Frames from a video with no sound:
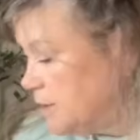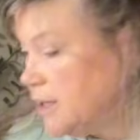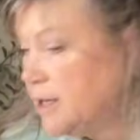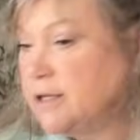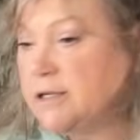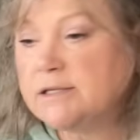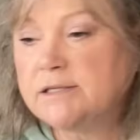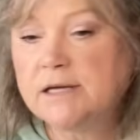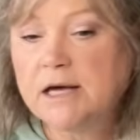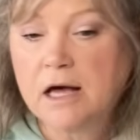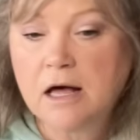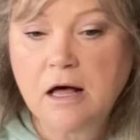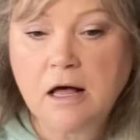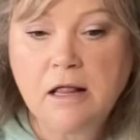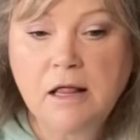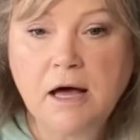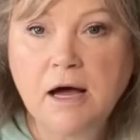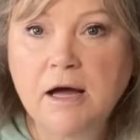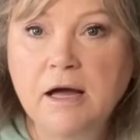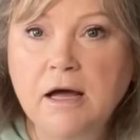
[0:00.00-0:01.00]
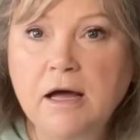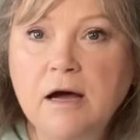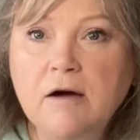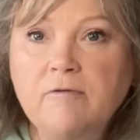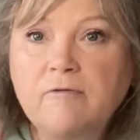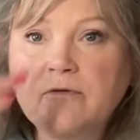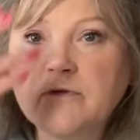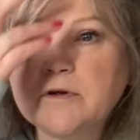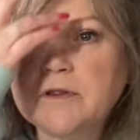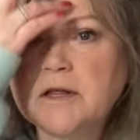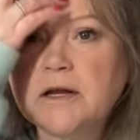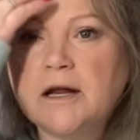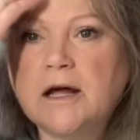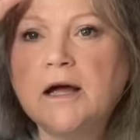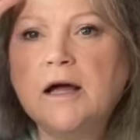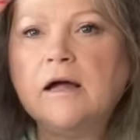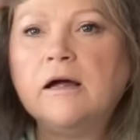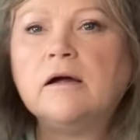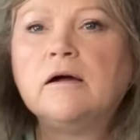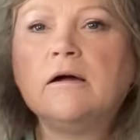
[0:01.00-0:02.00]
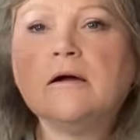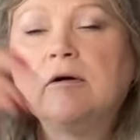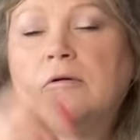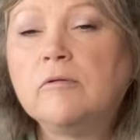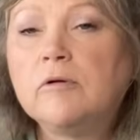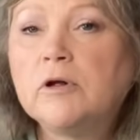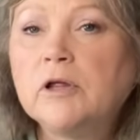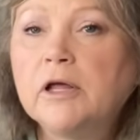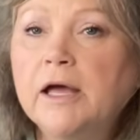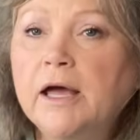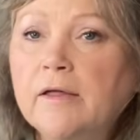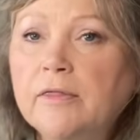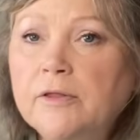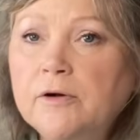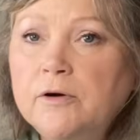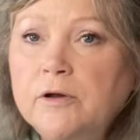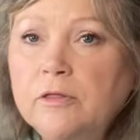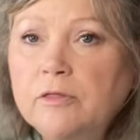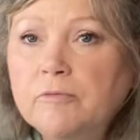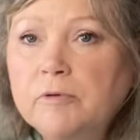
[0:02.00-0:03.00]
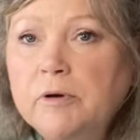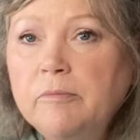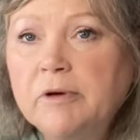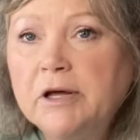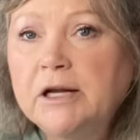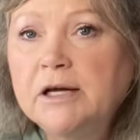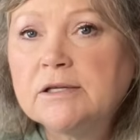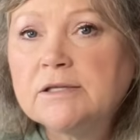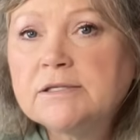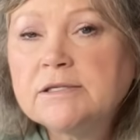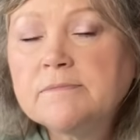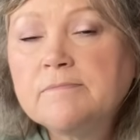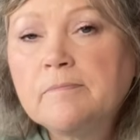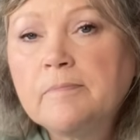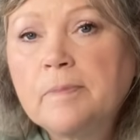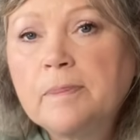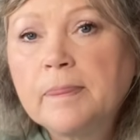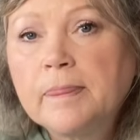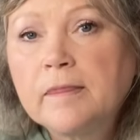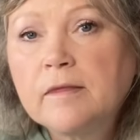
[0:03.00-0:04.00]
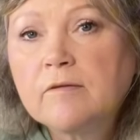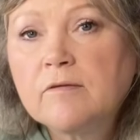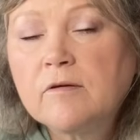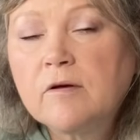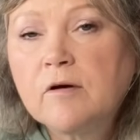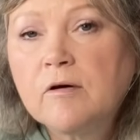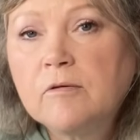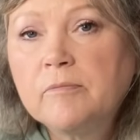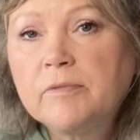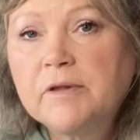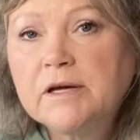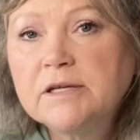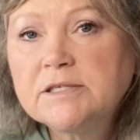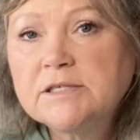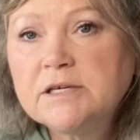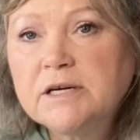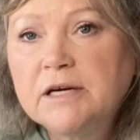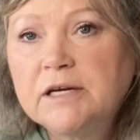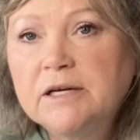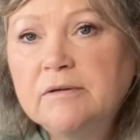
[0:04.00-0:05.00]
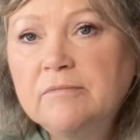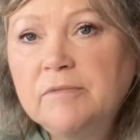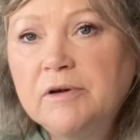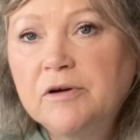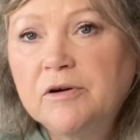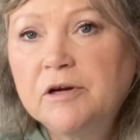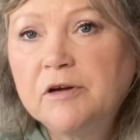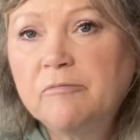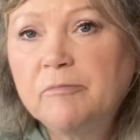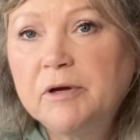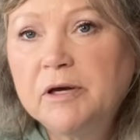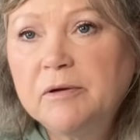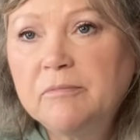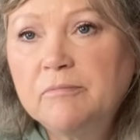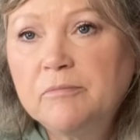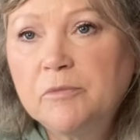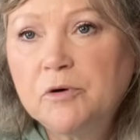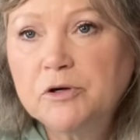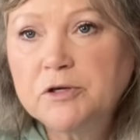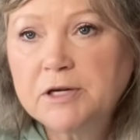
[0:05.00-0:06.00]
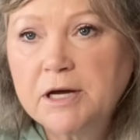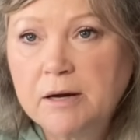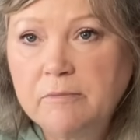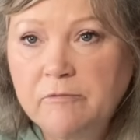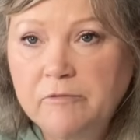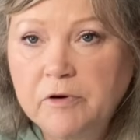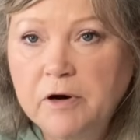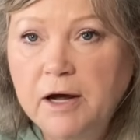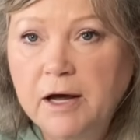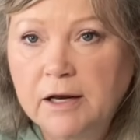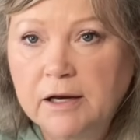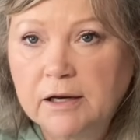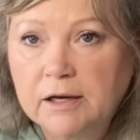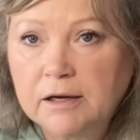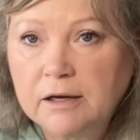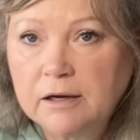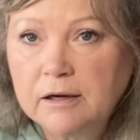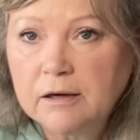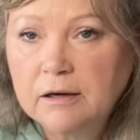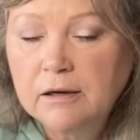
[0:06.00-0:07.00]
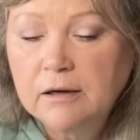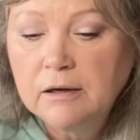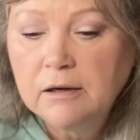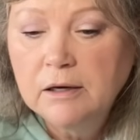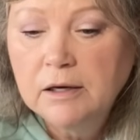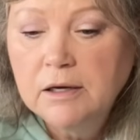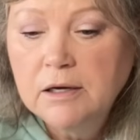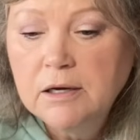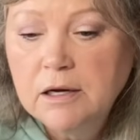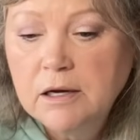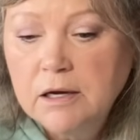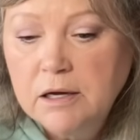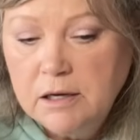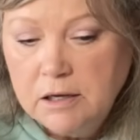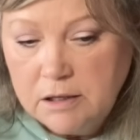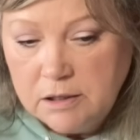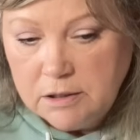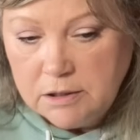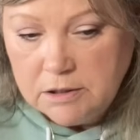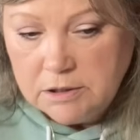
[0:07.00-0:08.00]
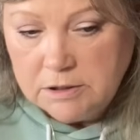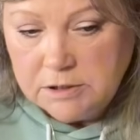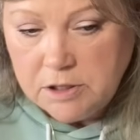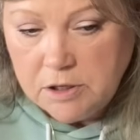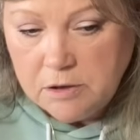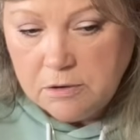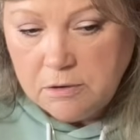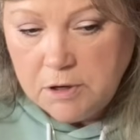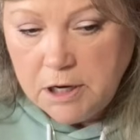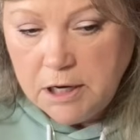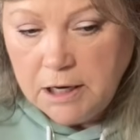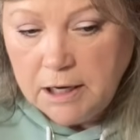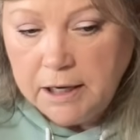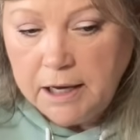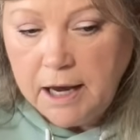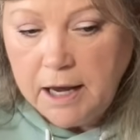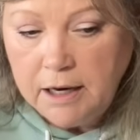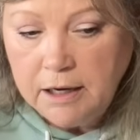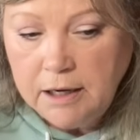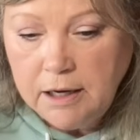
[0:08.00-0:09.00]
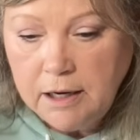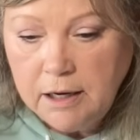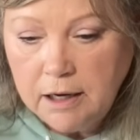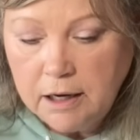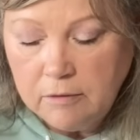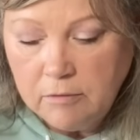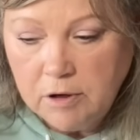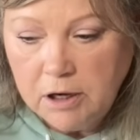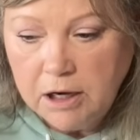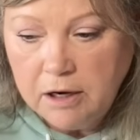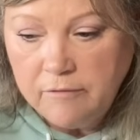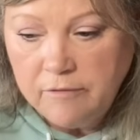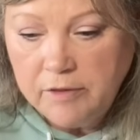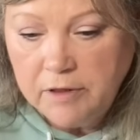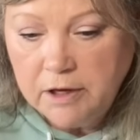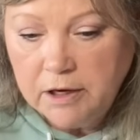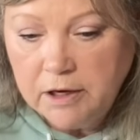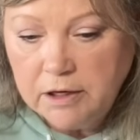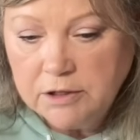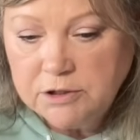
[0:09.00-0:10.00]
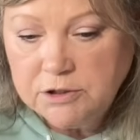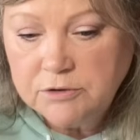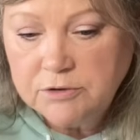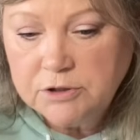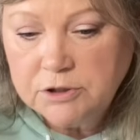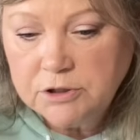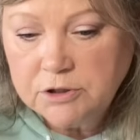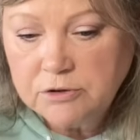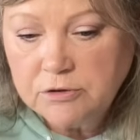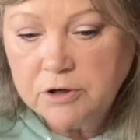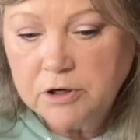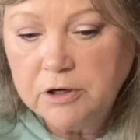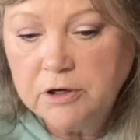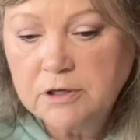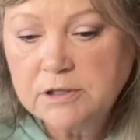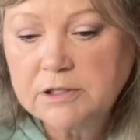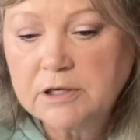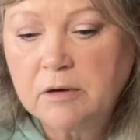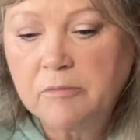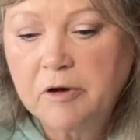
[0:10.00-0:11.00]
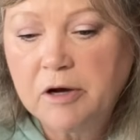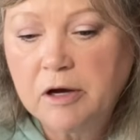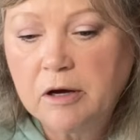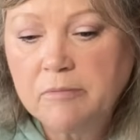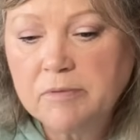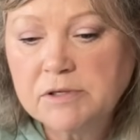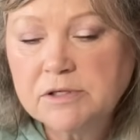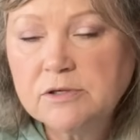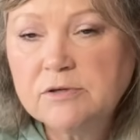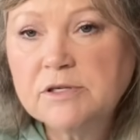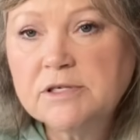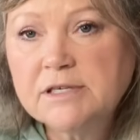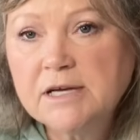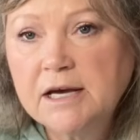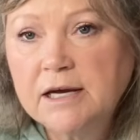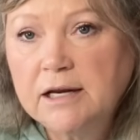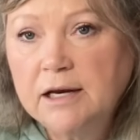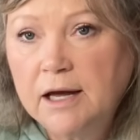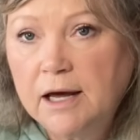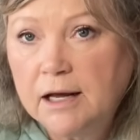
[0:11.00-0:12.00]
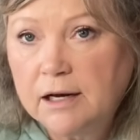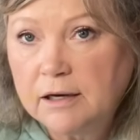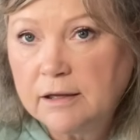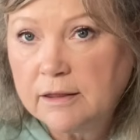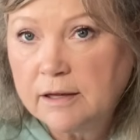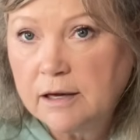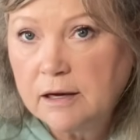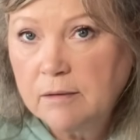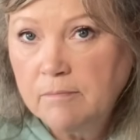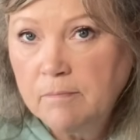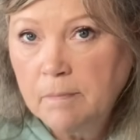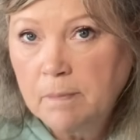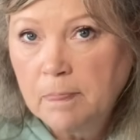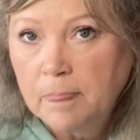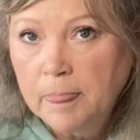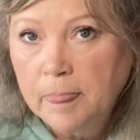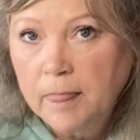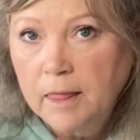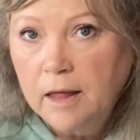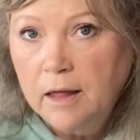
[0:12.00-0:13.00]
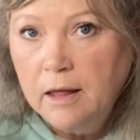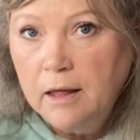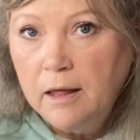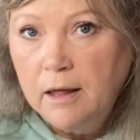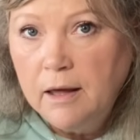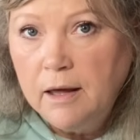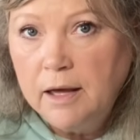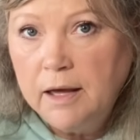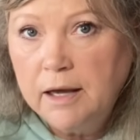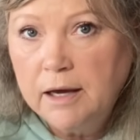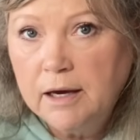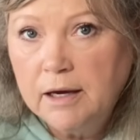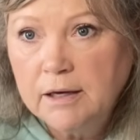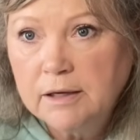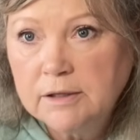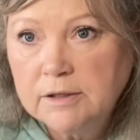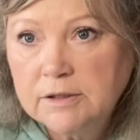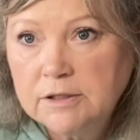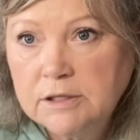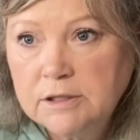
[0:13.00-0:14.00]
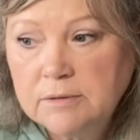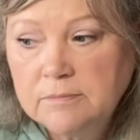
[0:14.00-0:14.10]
that is all I have for the day. We're only at 33 minutes, so that's good. It'll give me more time for editing. So again, I will have the 2 tutorials coming up as soon as I can edit them. And